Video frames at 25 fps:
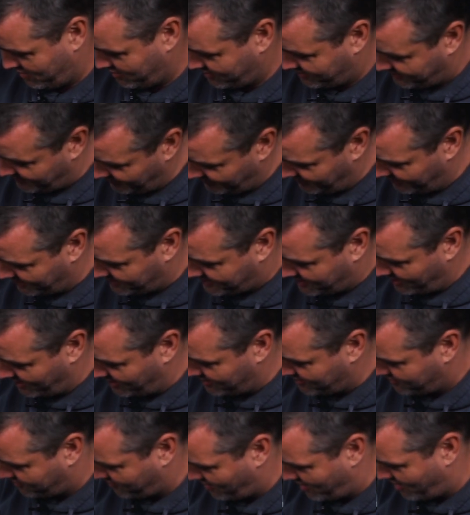Did it
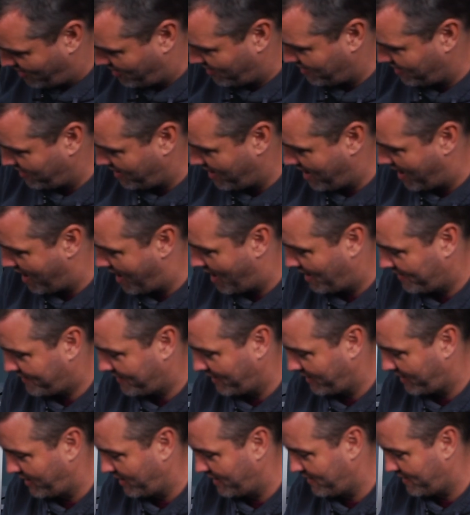turn straight on? Yeah, I
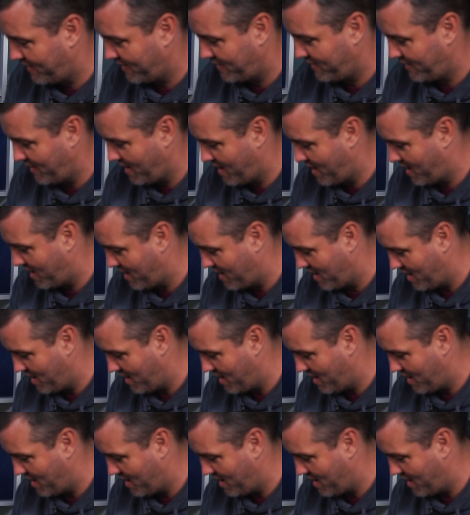think it did, yeah.